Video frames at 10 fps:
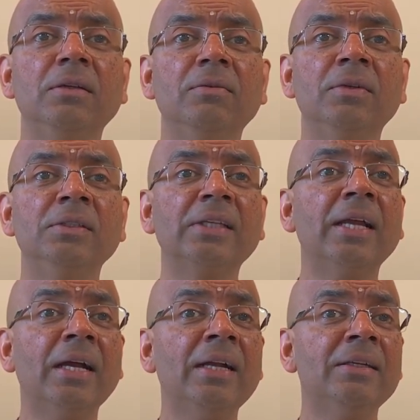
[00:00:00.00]
one
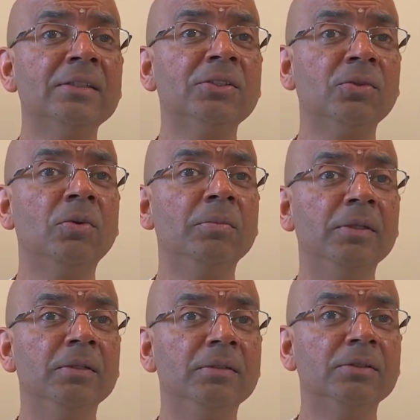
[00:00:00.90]
psychiatrist told
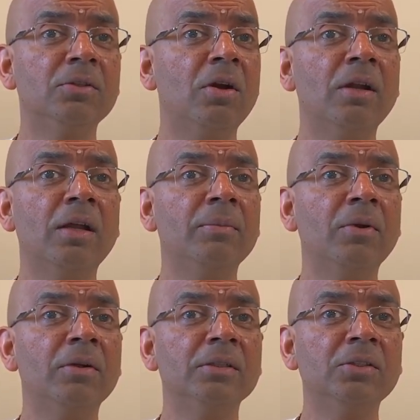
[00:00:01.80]
me, it's
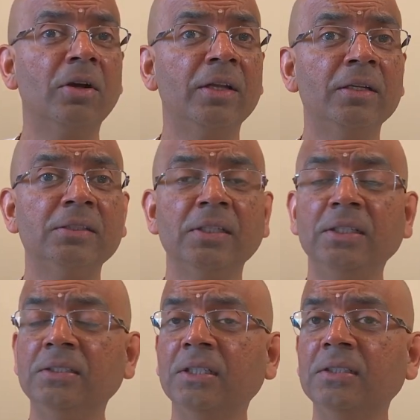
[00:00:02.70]
not hearsay.
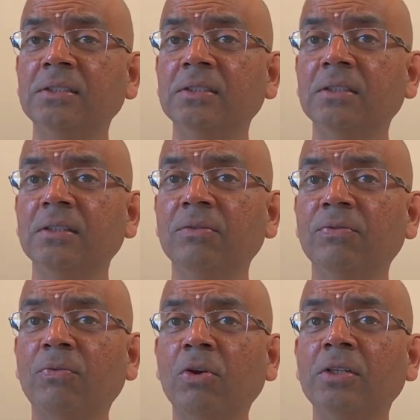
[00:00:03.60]
He says there are
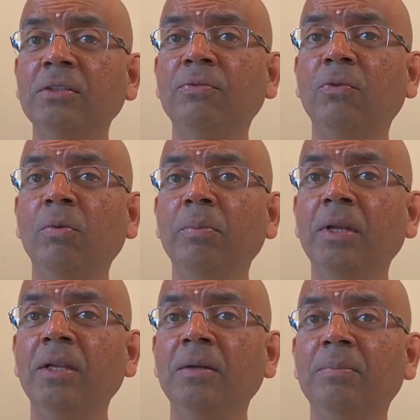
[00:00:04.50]
44
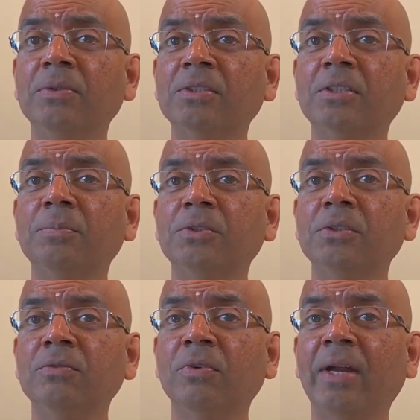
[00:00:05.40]
million
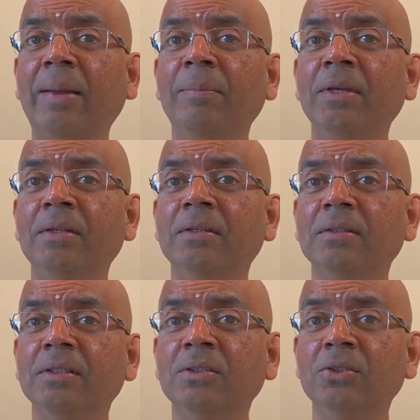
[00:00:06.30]
prescriptions for Ambien
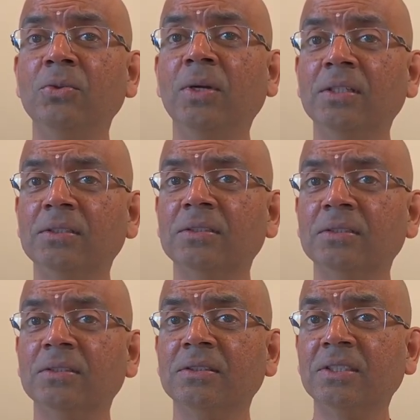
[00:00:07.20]
in the
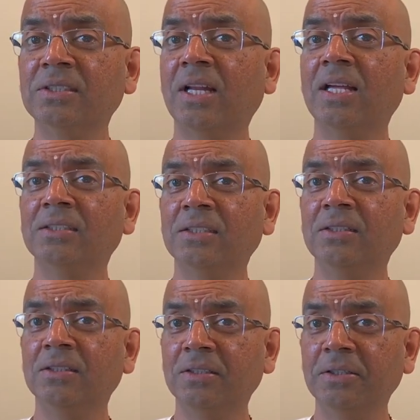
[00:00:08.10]
US just last year.